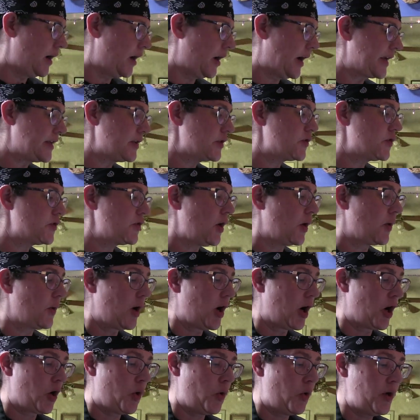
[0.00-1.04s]
All right, so
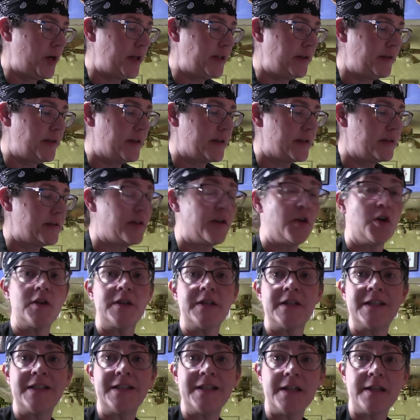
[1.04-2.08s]
according to this, there are
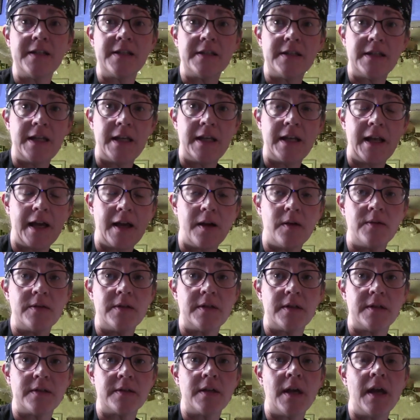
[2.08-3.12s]
16
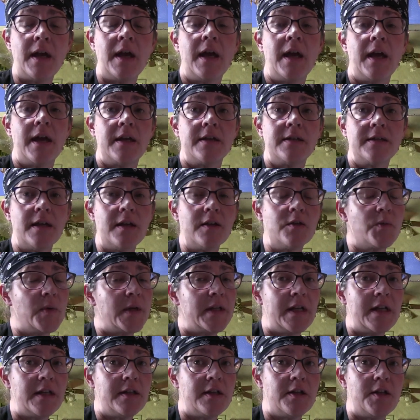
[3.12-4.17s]
ounces. It says we
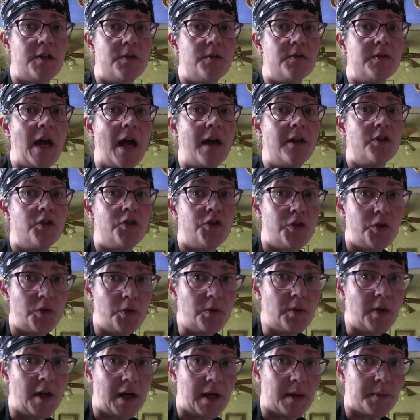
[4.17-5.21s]
need to use
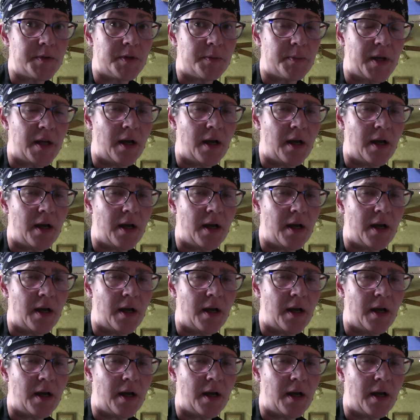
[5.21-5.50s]
2 cups of